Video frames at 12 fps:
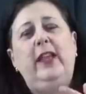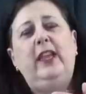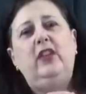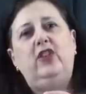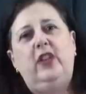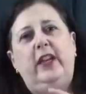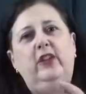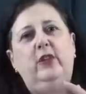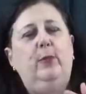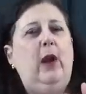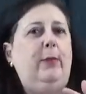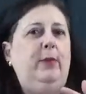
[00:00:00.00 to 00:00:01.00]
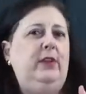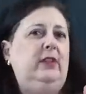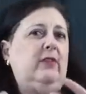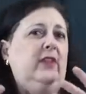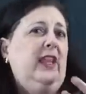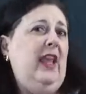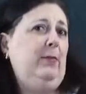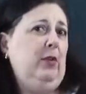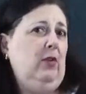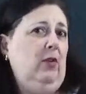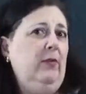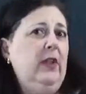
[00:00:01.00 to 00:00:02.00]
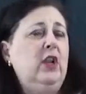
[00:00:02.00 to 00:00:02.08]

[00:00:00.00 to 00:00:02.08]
it could change the properties of the chemical.